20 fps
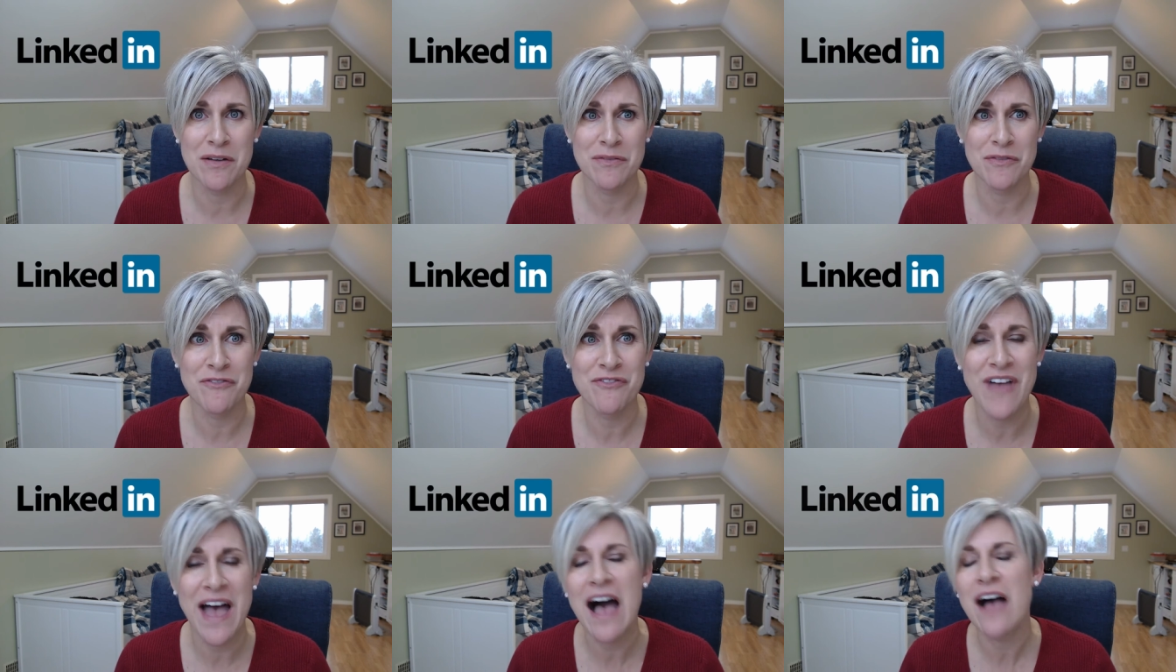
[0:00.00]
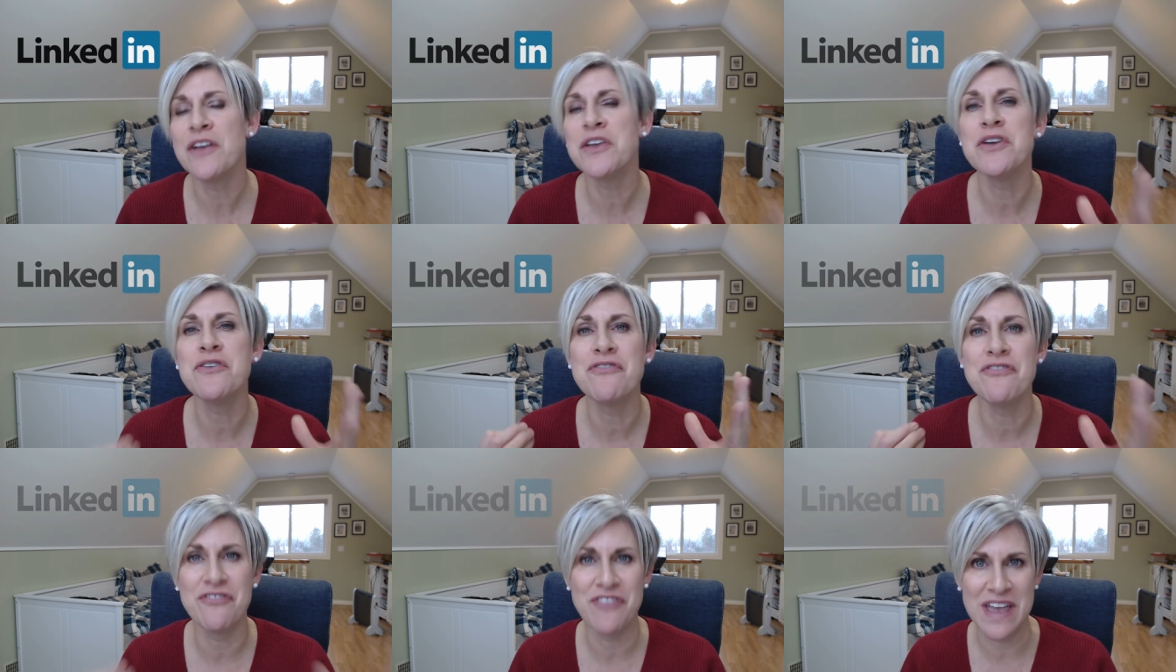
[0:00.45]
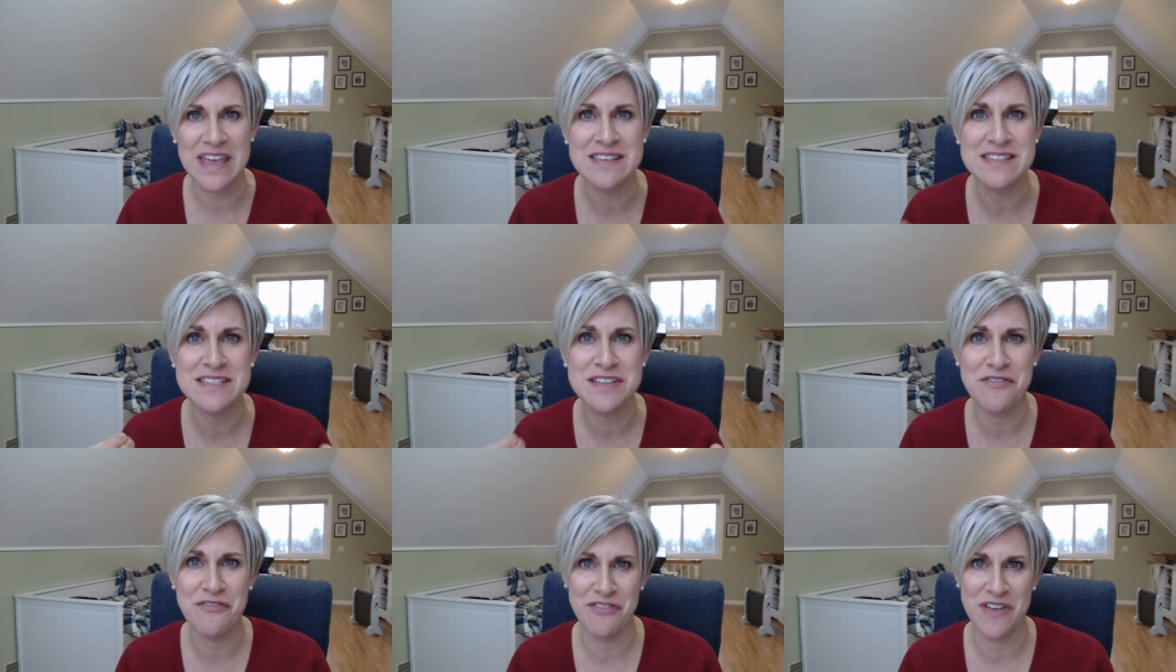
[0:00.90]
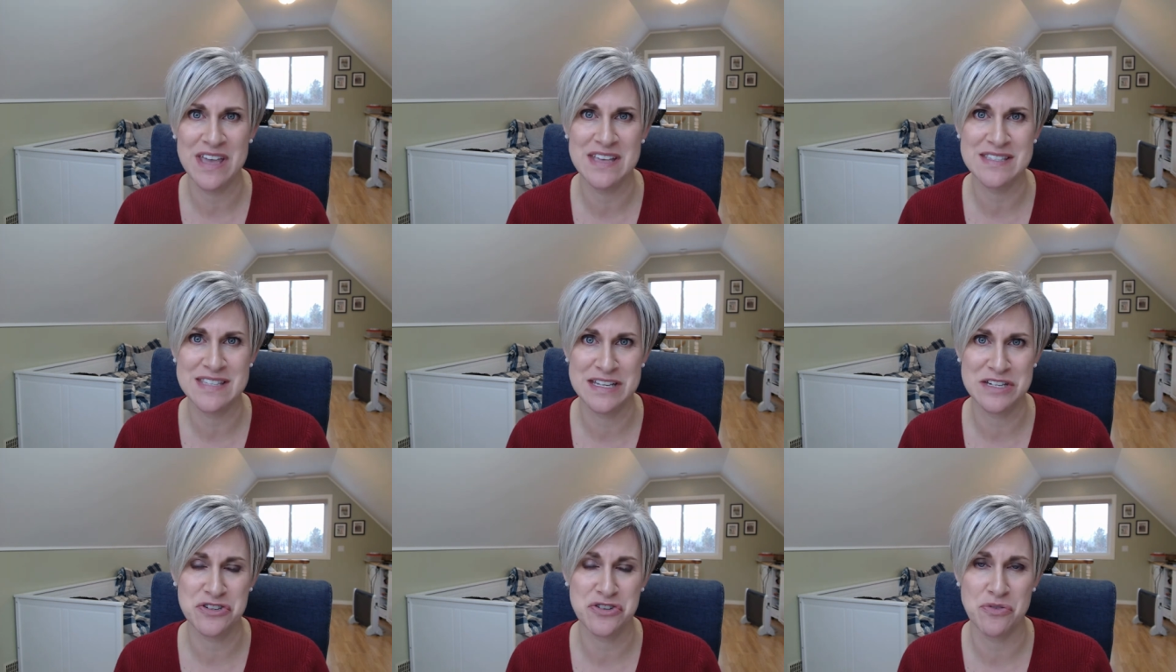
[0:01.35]
value
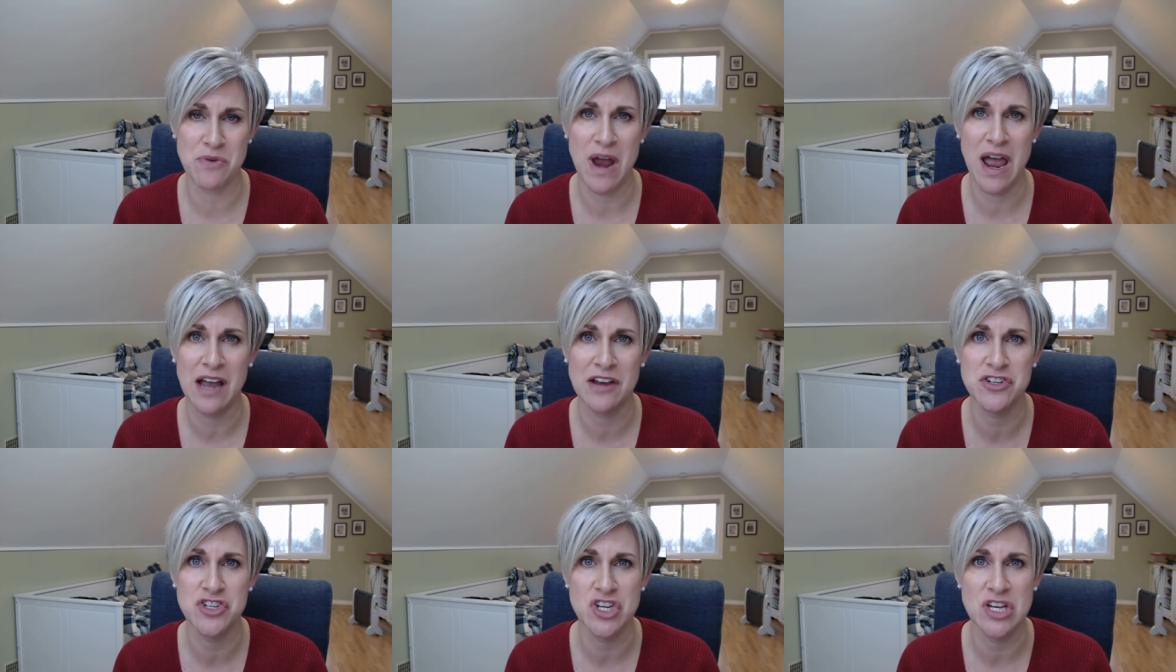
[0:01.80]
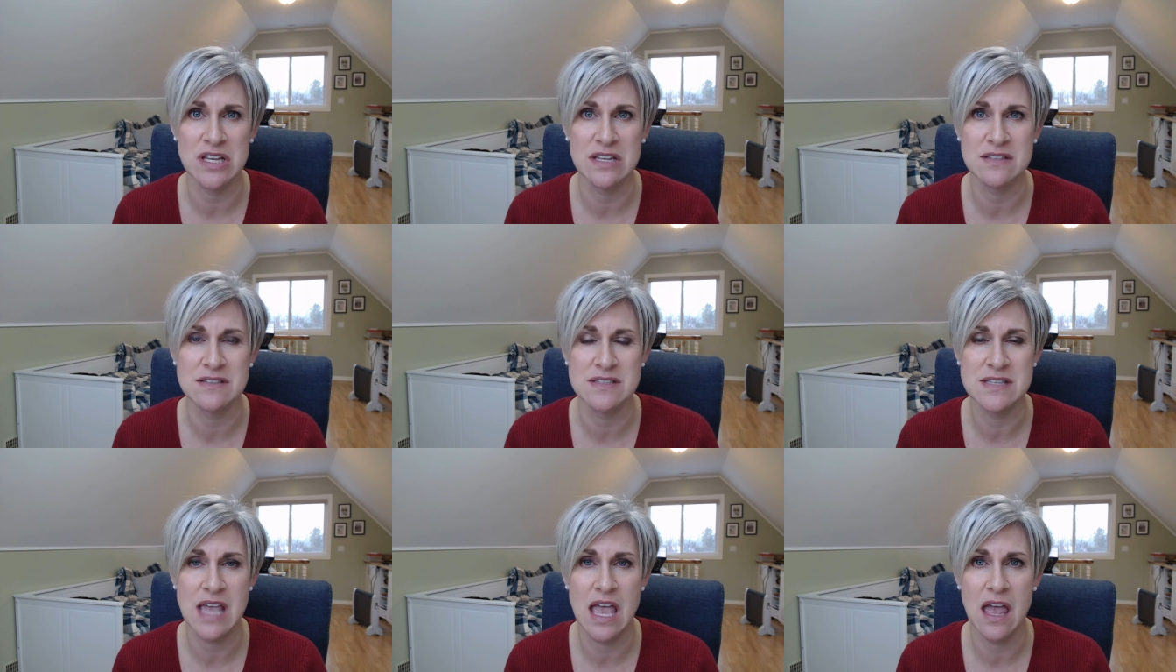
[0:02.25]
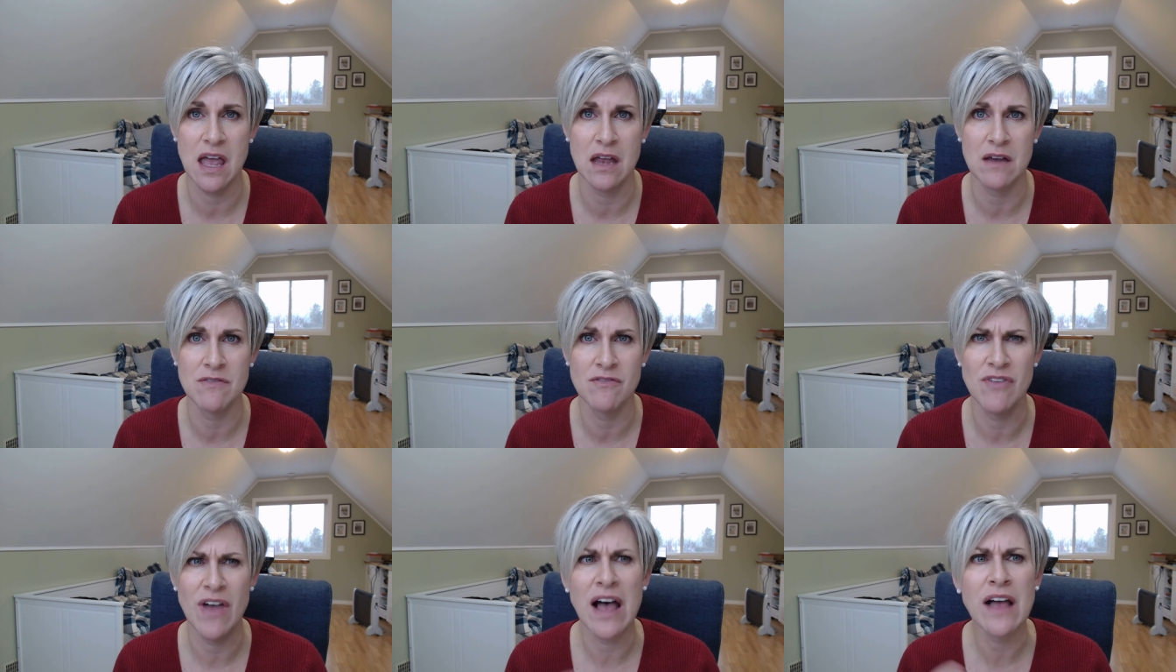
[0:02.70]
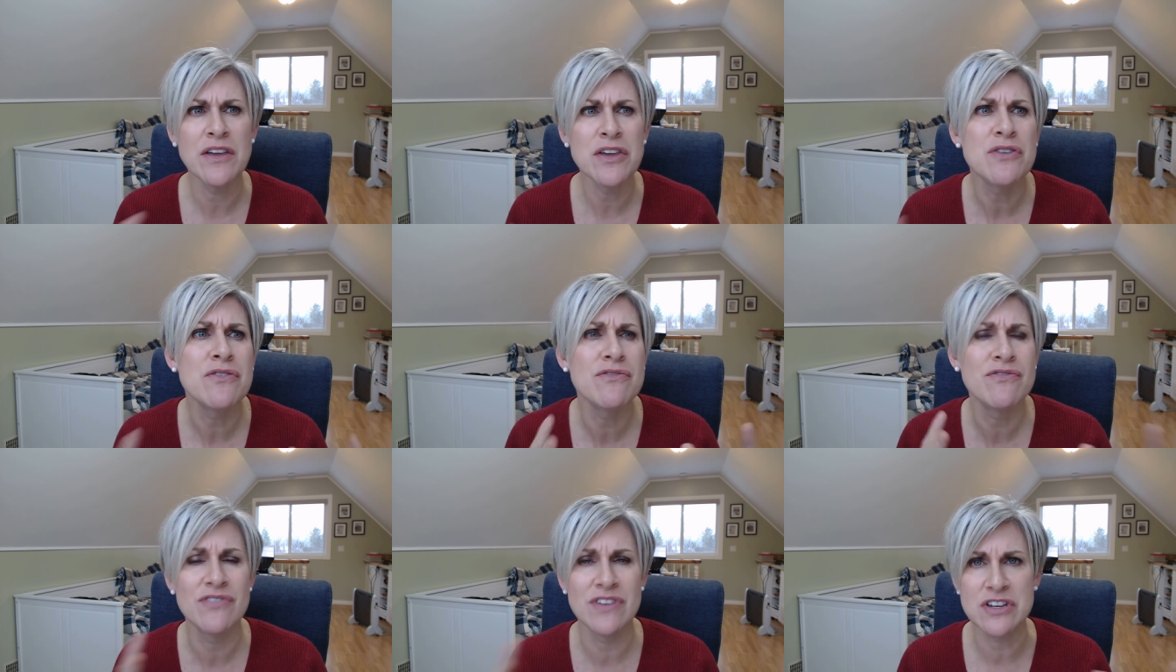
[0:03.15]
face-to-face -face interactions and
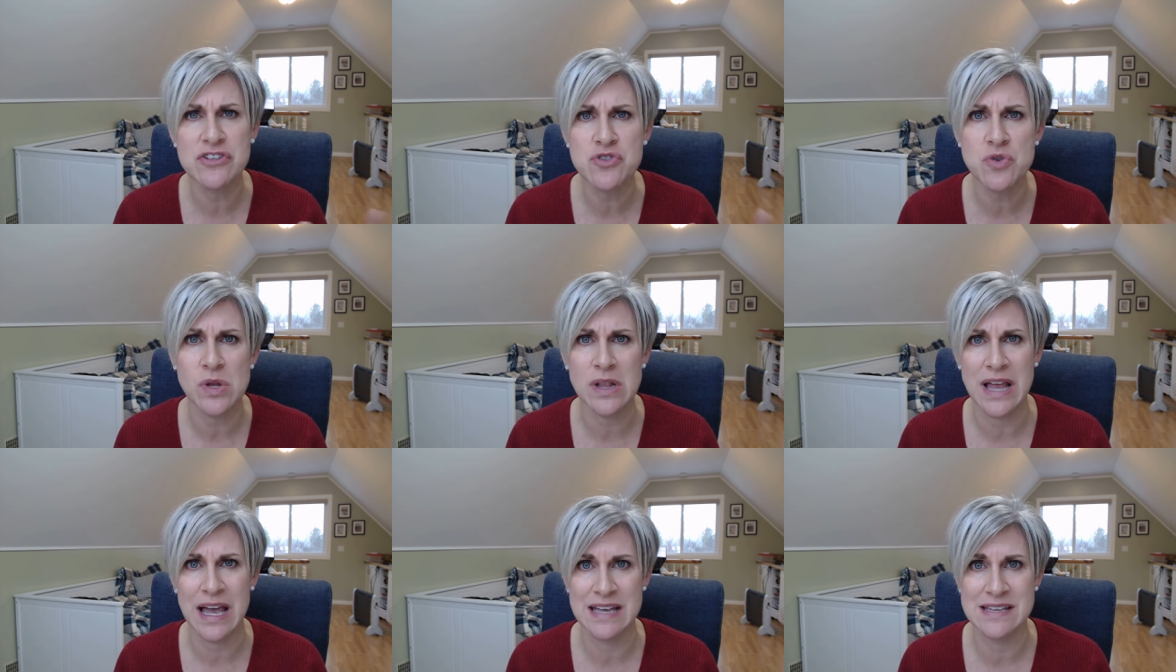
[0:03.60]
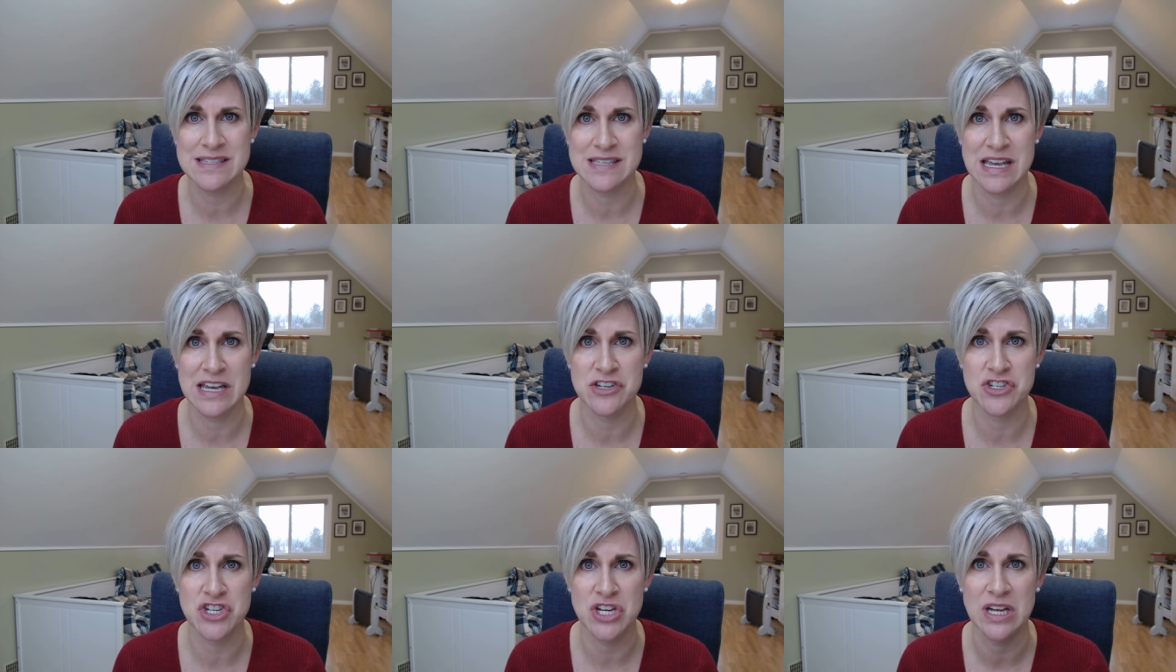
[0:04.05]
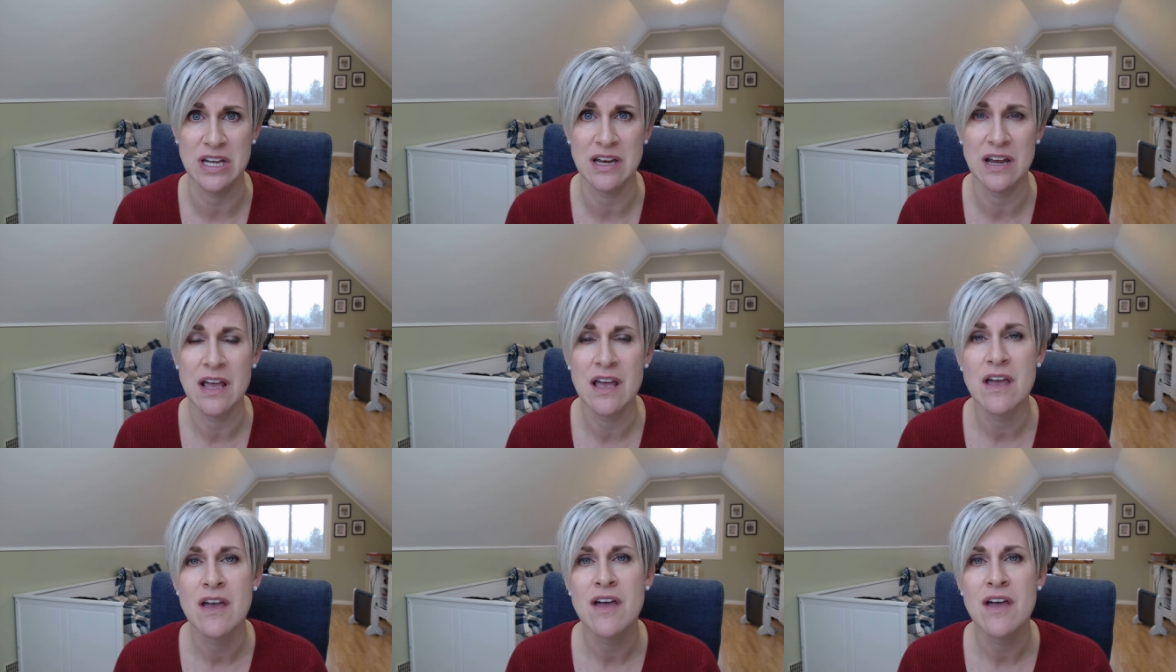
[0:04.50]
value visualization,